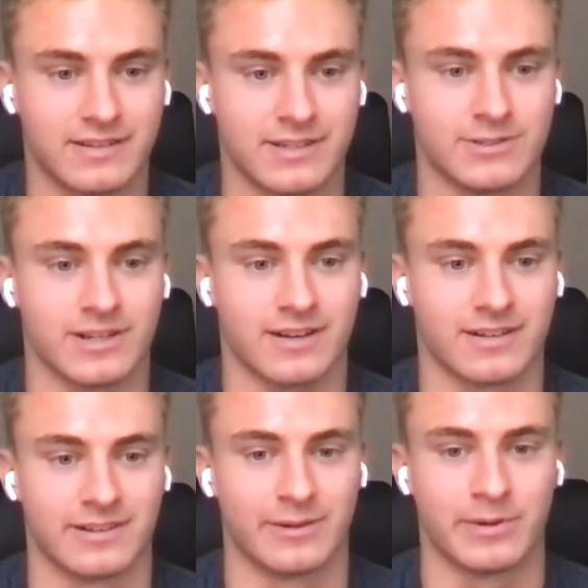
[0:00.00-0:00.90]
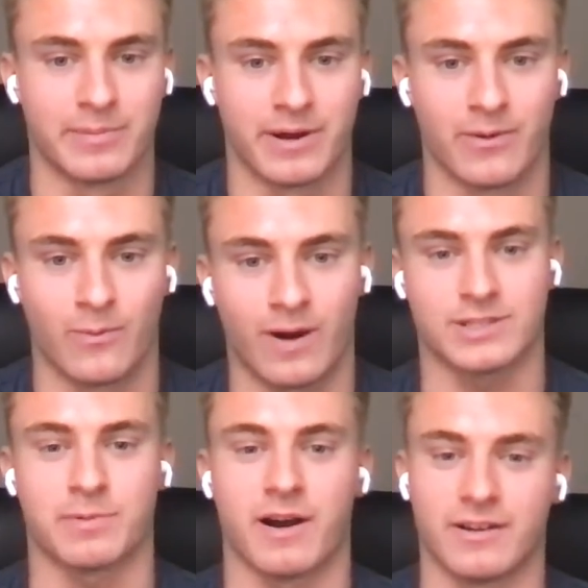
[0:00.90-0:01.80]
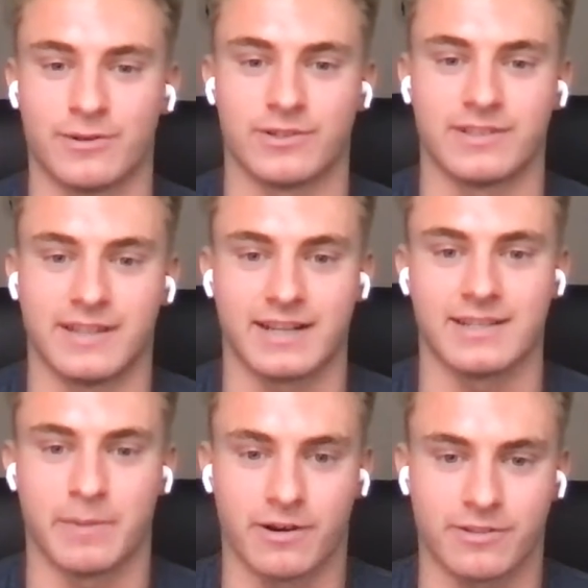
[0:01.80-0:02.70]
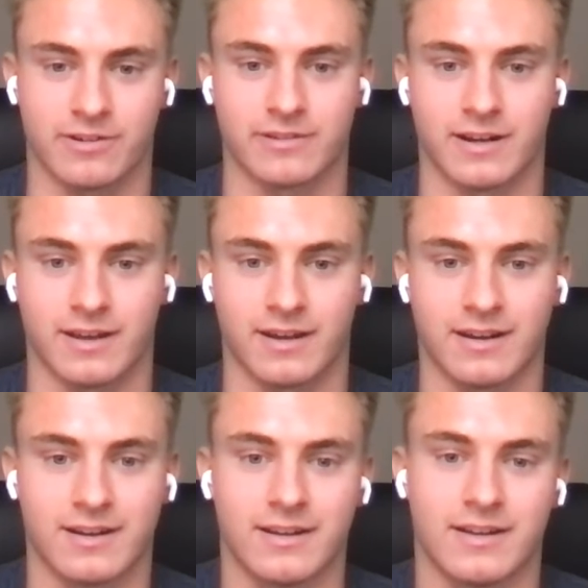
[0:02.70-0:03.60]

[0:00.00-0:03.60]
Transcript: Can you talk a little bit about what inspired you to get into marathon running?